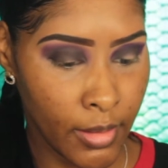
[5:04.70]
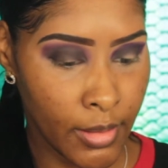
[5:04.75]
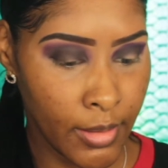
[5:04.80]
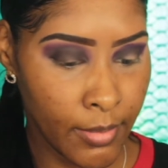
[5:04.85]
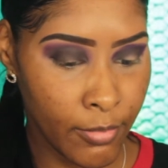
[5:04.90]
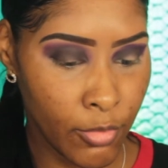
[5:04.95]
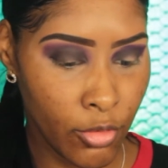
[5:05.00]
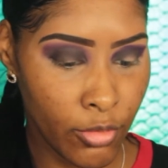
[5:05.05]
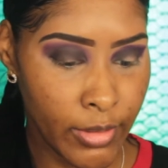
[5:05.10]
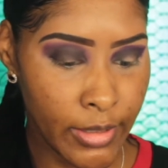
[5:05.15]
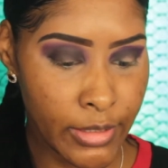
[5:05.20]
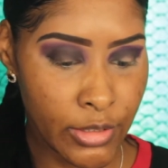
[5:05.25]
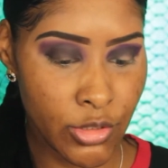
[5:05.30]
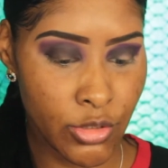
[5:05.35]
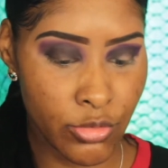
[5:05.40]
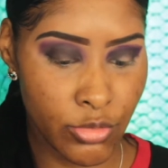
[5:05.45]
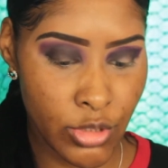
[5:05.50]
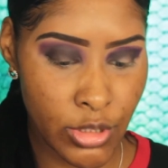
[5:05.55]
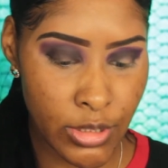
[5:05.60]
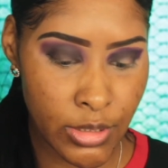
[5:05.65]
And I'm going
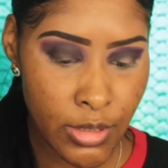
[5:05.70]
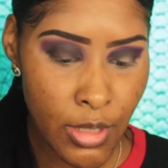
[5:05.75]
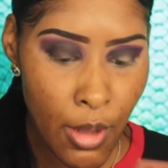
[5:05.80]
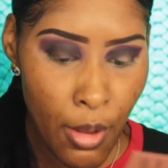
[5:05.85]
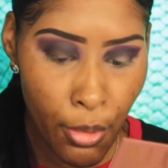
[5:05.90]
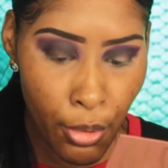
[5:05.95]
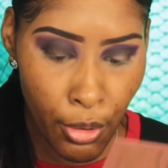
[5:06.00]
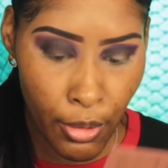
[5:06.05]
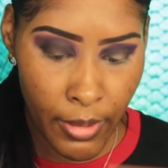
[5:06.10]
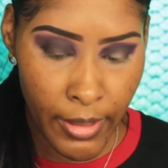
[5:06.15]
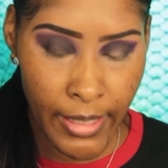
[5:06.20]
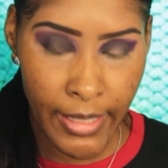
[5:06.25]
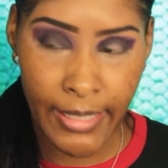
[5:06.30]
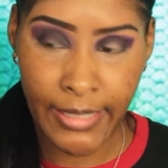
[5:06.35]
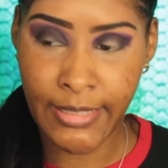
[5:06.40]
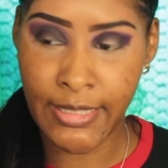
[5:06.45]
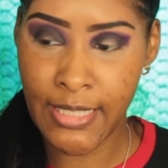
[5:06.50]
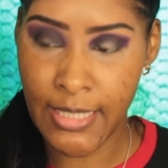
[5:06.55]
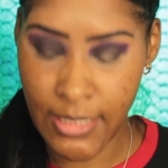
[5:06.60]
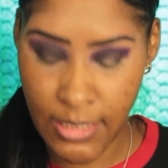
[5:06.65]
to just
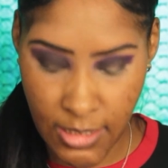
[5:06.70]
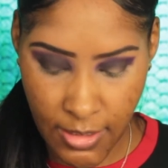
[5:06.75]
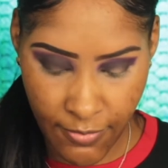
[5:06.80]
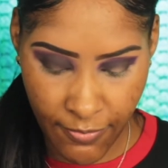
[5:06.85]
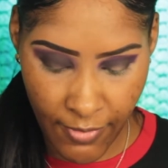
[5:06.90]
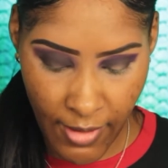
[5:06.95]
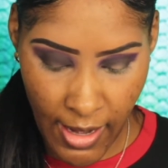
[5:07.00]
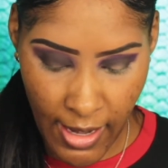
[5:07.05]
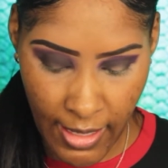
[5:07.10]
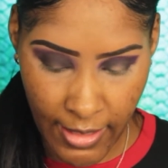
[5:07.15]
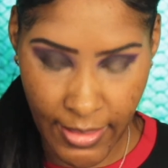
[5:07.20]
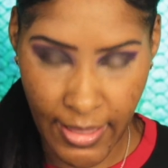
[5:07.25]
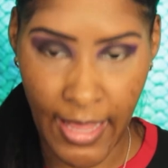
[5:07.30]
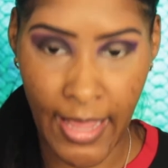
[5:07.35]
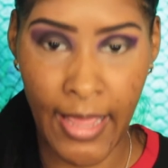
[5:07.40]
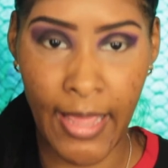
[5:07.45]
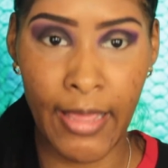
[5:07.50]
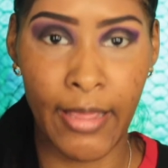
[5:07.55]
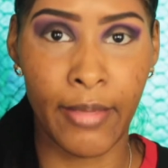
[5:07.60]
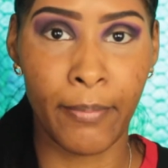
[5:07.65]
intensify
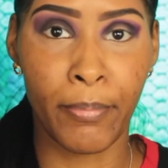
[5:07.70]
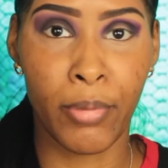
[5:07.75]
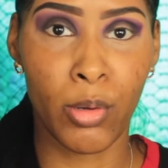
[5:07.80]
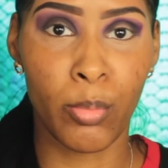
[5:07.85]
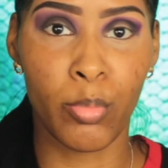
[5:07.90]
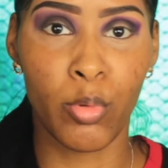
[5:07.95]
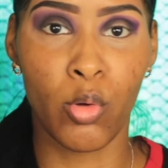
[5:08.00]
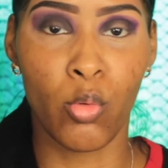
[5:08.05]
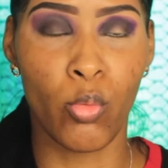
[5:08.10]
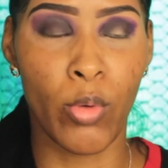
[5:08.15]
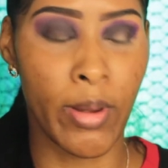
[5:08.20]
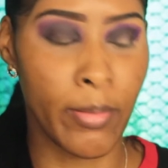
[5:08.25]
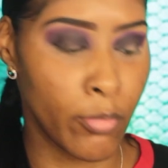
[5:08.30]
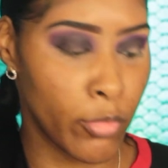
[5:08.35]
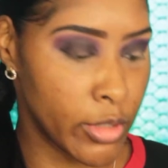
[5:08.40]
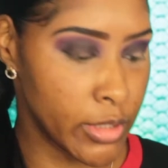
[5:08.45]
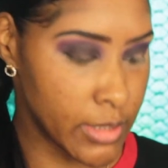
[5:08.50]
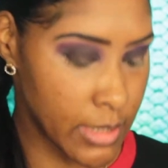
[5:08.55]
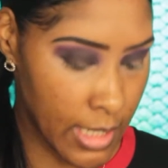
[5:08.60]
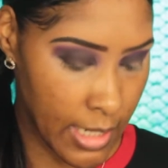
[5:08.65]
that purple one
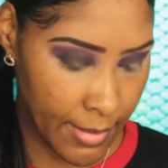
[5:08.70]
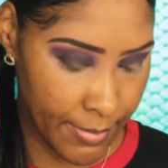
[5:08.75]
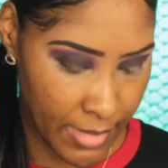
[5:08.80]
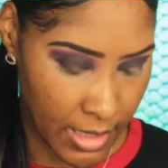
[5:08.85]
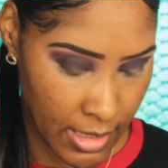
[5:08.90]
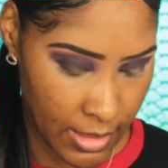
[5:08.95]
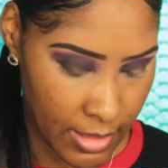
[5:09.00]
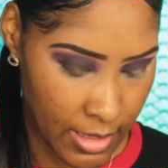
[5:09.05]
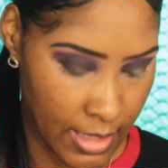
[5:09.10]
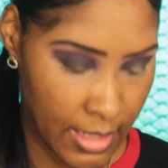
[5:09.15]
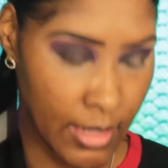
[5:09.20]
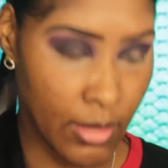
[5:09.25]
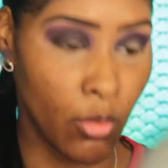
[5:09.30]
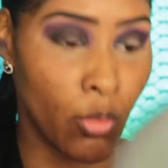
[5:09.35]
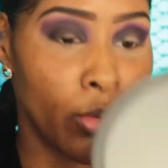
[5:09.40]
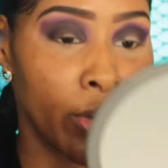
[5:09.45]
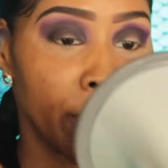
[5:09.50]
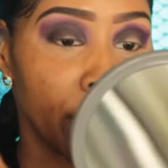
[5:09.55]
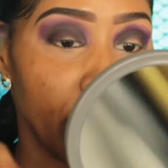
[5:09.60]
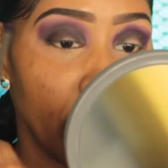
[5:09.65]
more time, and
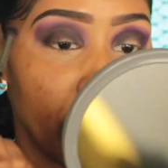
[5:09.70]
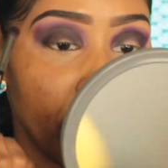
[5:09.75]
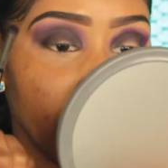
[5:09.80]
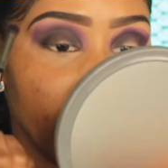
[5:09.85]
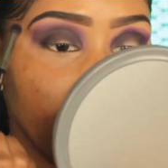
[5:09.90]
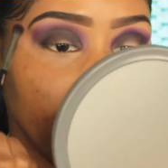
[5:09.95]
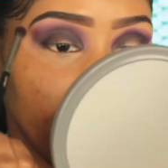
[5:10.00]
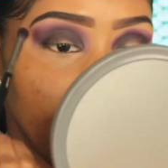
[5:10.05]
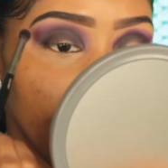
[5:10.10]
then we're done with the